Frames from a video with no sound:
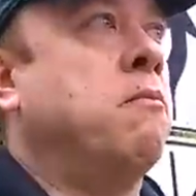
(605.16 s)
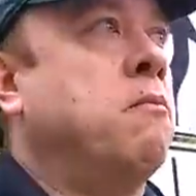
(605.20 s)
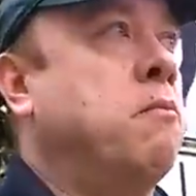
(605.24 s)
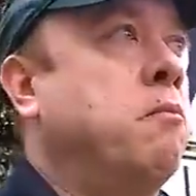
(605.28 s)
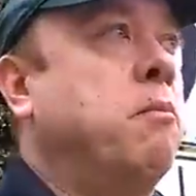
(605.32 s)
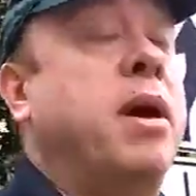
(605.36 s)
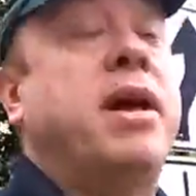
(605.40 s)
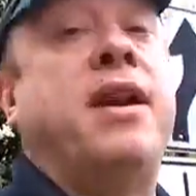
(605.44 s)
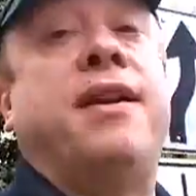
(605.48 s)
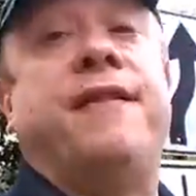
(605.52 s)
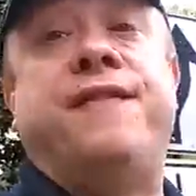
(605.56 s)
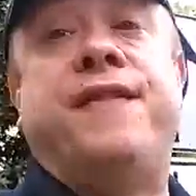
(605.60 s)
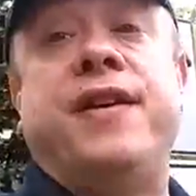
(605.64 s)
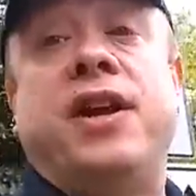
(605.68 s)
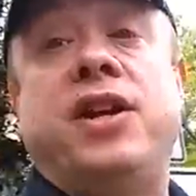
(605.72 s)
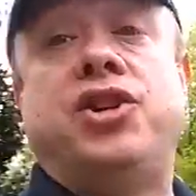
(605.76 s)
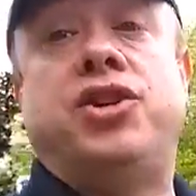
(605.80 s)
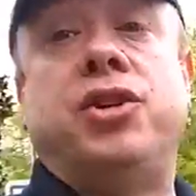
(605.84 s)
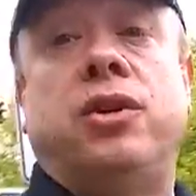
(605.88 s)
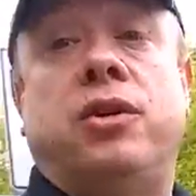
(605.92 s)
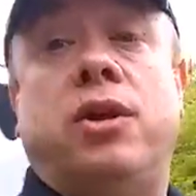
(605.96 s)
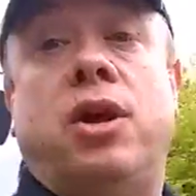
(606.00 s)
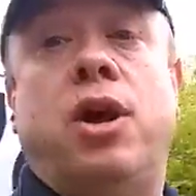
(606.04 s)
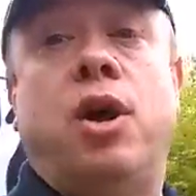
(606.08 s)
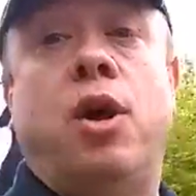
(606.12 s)

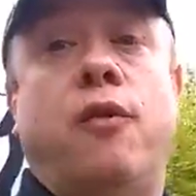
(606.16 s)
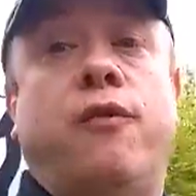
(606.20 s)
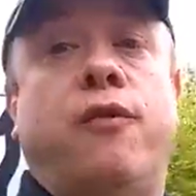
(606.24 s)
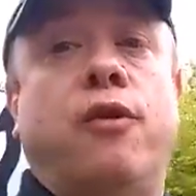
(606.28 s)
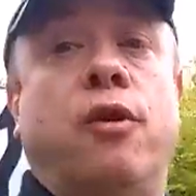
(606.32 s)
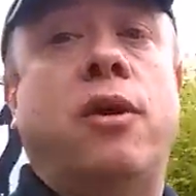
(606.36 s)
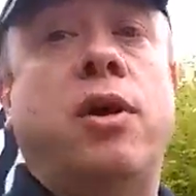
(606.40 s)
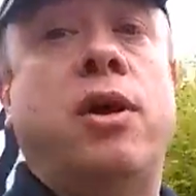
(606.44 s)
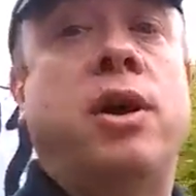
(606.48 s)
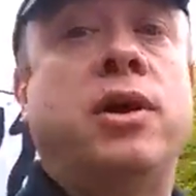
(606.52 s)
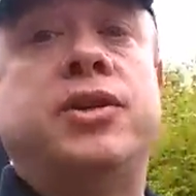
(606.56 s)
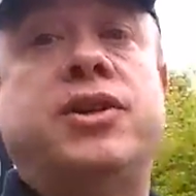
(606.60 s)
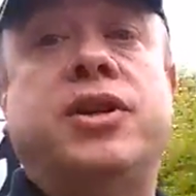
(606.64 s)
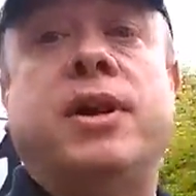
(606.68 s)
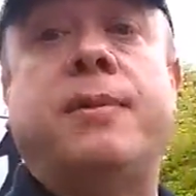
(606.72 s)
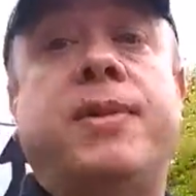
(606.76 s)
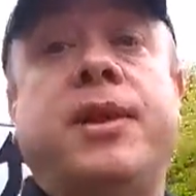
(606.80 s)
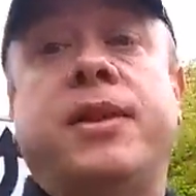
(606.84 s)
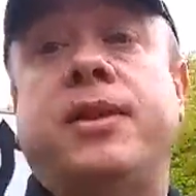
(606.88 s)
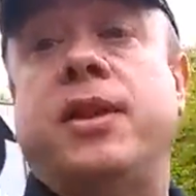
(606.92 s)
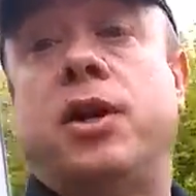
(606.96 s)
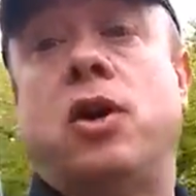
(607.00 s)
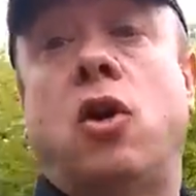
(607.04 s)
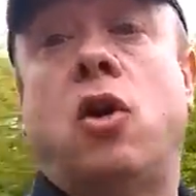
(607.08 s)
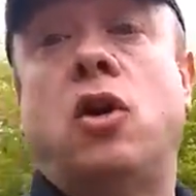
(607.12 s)
beneficial over
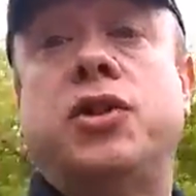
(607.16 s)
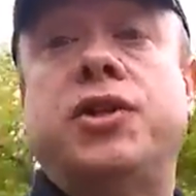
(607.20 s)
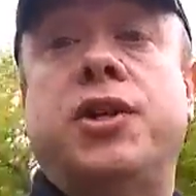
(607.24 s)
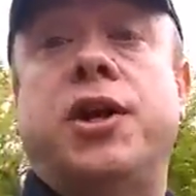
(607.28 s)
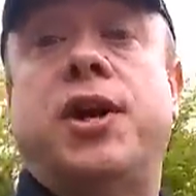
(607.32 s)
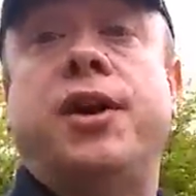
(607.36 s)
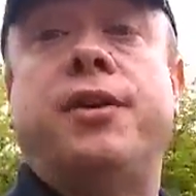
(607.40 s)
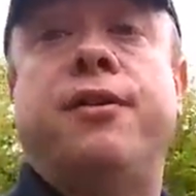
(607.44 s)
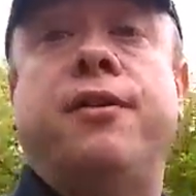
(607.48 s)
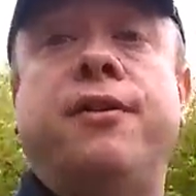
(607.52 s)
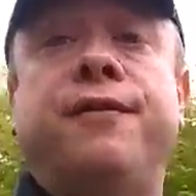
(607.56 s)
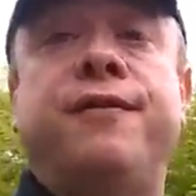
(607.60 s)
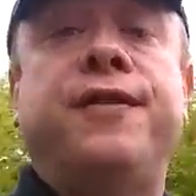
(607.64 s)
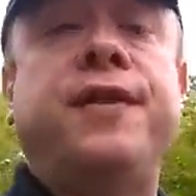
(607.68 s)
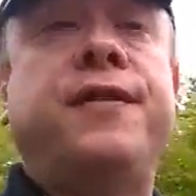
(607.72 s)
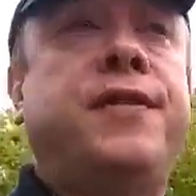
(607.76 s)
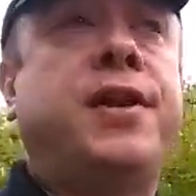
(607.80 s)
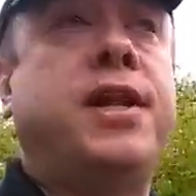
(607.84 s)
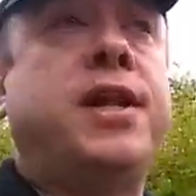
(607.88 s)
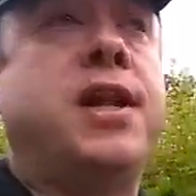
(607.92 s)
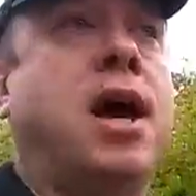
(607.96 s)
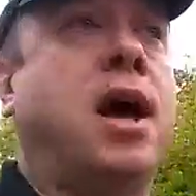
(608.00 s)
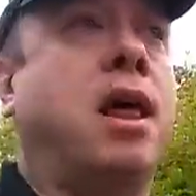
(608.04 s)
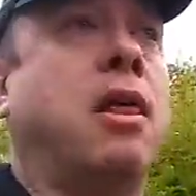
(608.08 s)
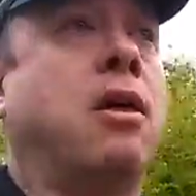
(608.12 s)
something that costs
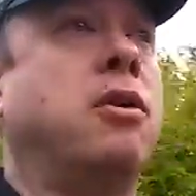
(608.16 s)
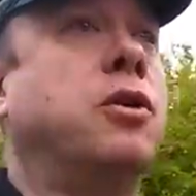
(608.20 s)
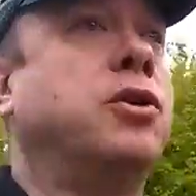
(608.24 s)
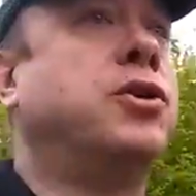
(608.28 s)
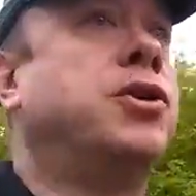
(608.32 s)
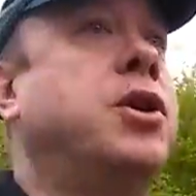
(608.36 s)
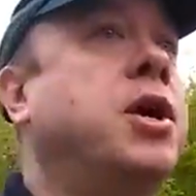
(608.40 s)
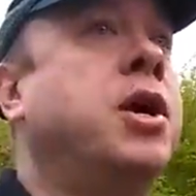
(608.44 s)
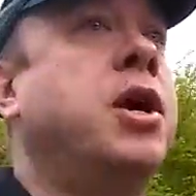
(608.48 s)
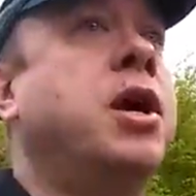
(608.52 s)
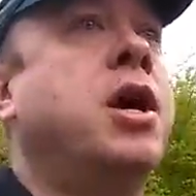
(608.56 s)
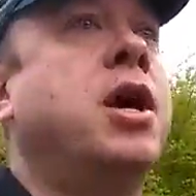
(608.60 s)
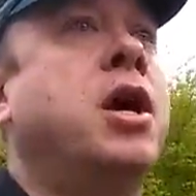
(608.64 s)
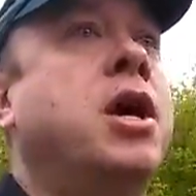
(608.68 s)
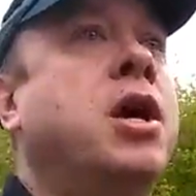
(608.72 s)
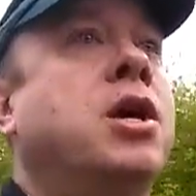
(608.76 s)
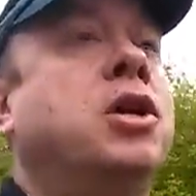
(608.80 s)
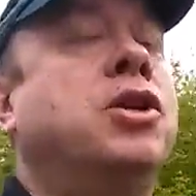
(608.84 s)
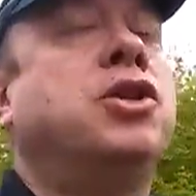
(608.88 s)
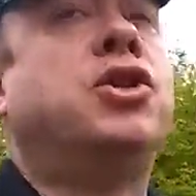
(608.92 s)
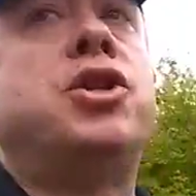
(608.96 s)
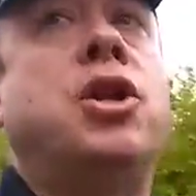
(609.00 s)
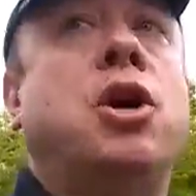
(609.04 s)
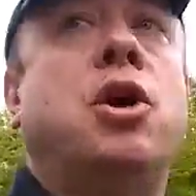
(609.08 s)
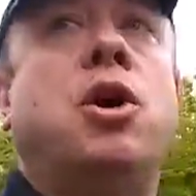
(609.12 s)
$150.
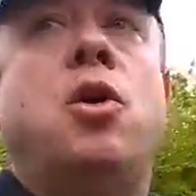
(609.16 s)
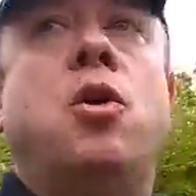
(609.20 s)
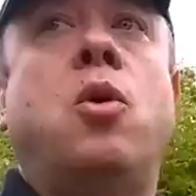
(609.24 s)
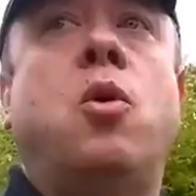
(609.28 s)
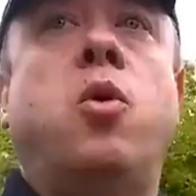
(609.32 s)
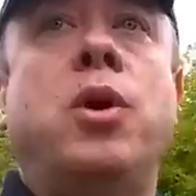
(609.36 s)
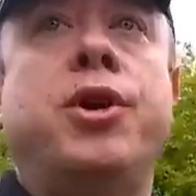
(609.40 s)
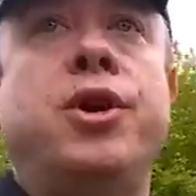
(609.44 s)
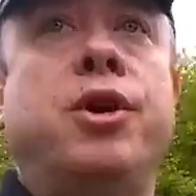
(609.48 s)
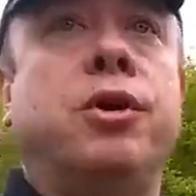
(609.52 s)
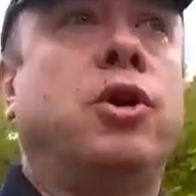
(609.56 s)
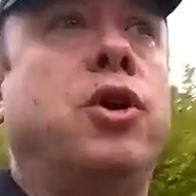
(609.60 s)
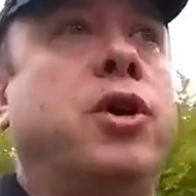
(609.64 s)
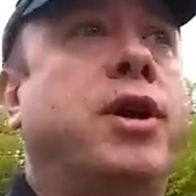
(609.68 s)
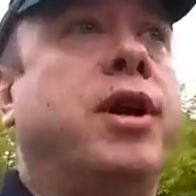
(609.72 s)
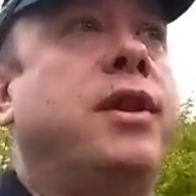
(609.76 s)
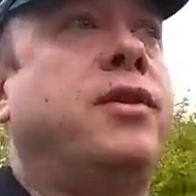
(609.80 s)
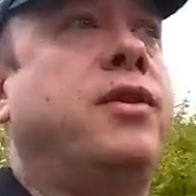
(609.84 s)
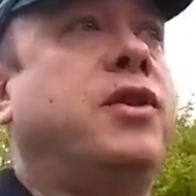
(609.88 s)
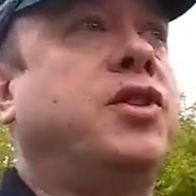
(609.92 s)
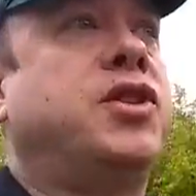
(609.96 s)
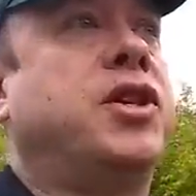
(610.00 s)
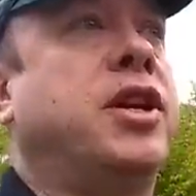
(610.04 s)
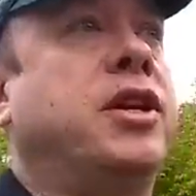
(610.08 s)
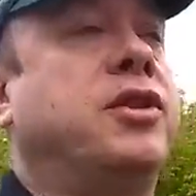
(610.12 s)
So when you're looking
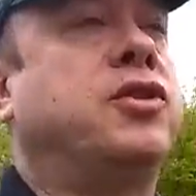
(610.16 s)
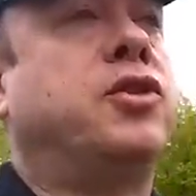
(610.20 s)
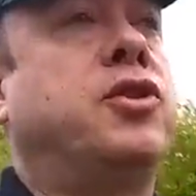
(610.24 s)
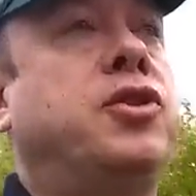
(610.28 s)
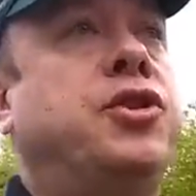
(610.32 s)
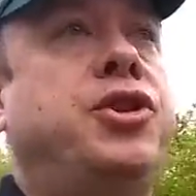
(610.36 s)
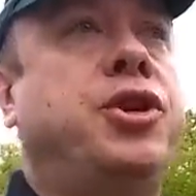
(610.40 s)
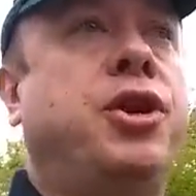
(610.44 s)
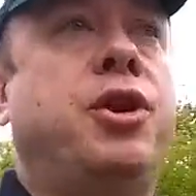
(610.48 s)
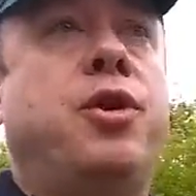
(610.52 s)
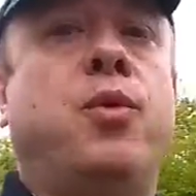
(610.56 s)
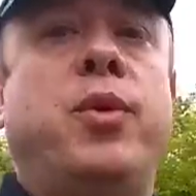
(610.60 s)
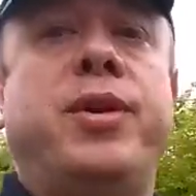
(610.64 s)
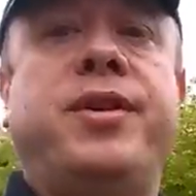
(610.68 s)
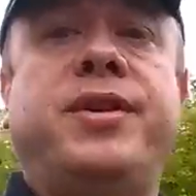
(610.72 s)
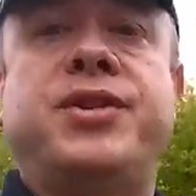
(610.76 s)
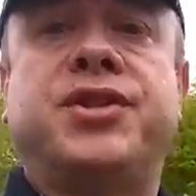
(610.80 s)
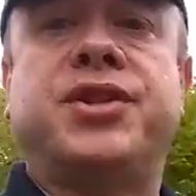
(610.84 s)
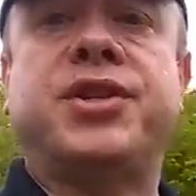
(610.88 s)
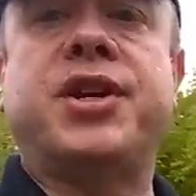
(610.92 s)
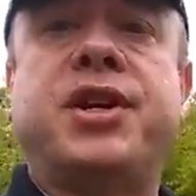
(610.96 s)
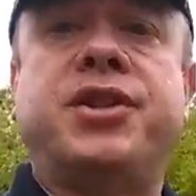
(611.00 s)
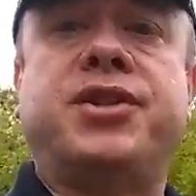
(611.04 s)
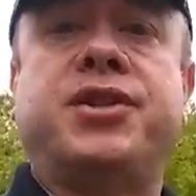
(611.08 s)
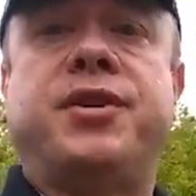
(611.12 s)
at the sensors, you know, we
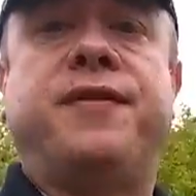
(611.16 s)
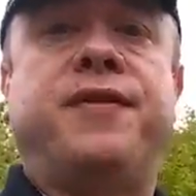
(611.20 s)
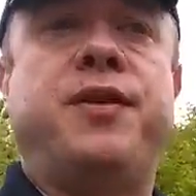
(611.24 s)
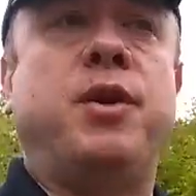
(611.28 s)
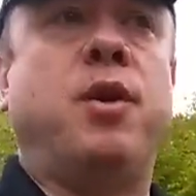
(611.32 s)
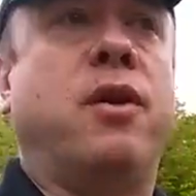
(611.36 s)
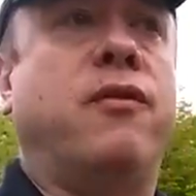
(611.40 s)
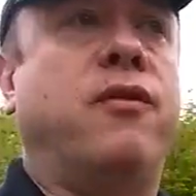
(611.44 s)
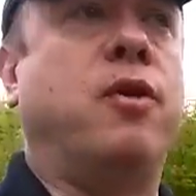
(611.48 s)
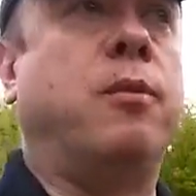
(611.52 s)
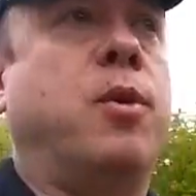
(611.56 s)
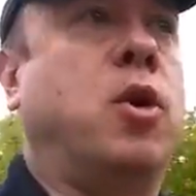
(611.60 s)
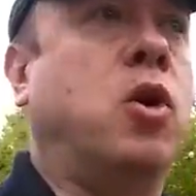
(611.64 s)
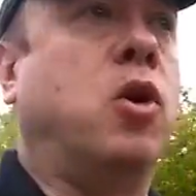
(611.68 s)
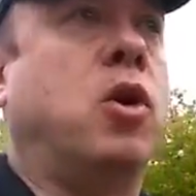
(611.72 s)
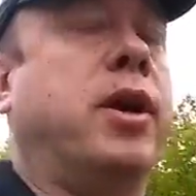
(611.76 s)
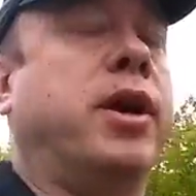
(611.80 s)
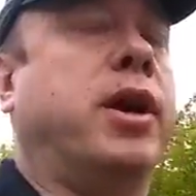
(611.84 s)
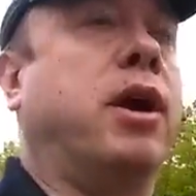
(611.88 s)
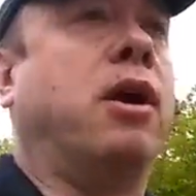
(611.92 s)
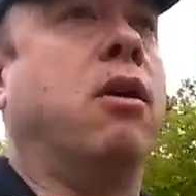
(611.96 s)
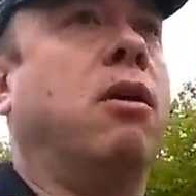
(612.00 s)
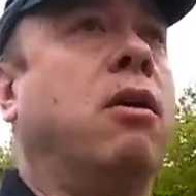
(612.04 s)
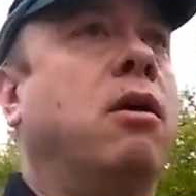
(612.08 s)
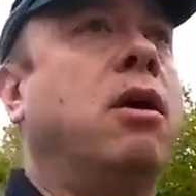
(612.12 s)
discussed a few of them
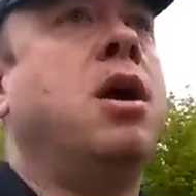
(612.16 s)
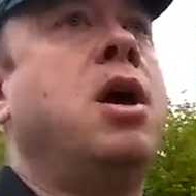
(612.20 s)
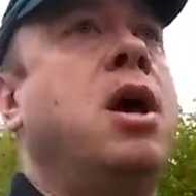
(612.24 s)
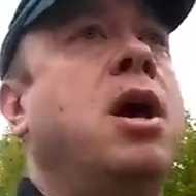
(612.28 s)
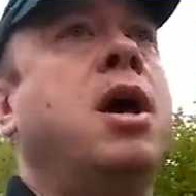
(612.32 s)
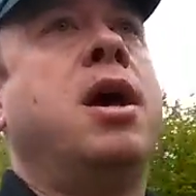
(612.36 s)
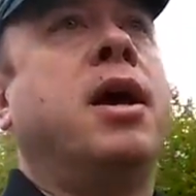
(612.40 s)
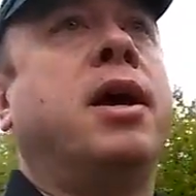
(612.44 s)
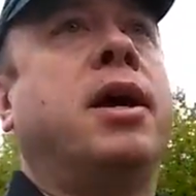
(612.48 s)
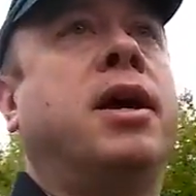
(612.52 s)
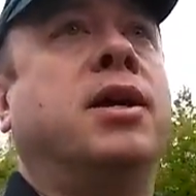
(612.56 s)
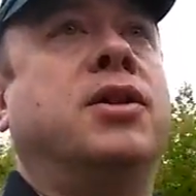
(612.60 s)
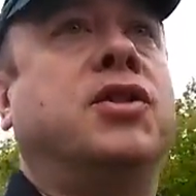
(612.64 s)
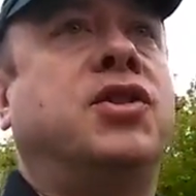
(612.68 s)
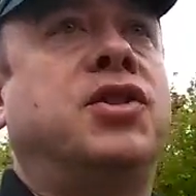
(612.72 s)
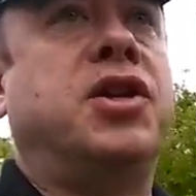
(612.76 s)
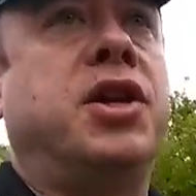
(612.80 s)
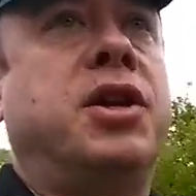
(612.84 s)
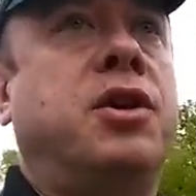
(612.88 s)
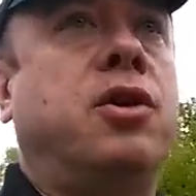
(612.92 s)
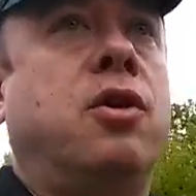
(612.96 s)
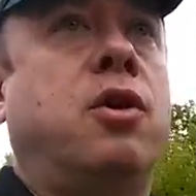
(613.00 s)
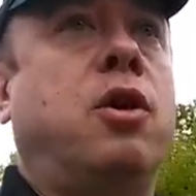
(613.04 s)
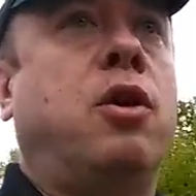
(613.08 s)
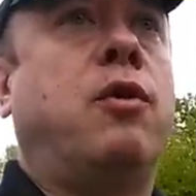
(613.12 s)
earlier.
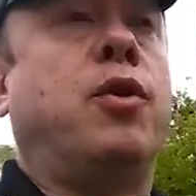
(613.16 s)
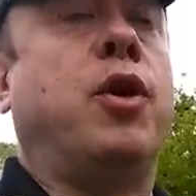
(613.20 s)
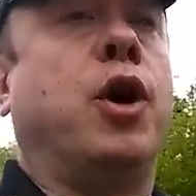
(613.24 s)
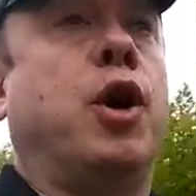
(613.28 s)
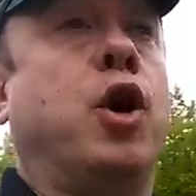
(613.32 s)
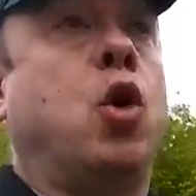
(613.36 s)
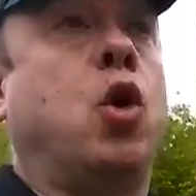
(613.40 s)
Consider the